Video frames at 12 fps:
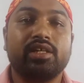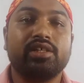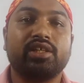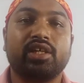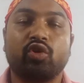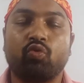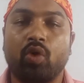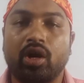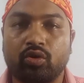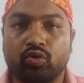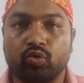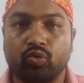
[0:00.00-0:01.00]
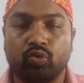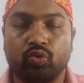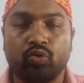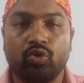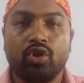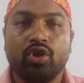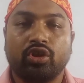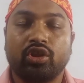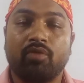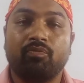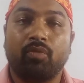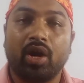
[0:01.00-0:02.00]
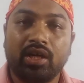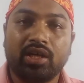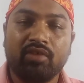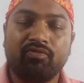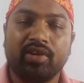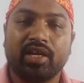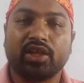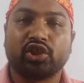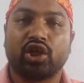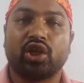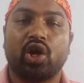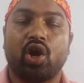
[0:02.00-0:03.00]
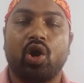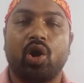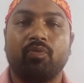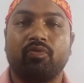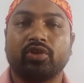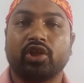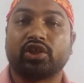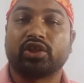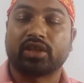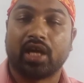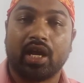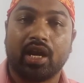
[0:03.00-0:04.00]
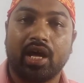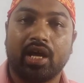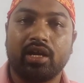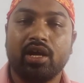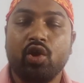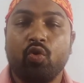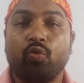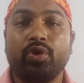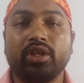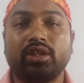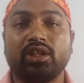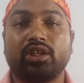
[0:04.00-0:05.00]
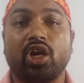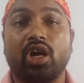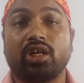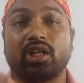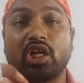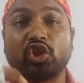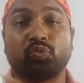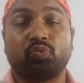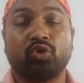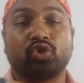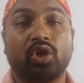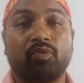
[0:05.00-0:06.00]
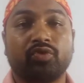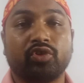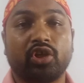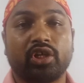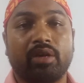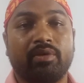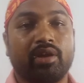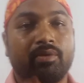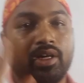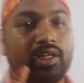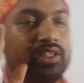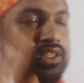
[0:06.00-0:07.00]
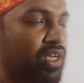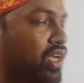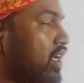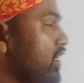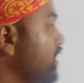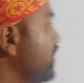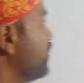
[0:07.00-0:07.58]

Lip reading: is equal to the multiplication of the scalar with the transpose of the given matrix A,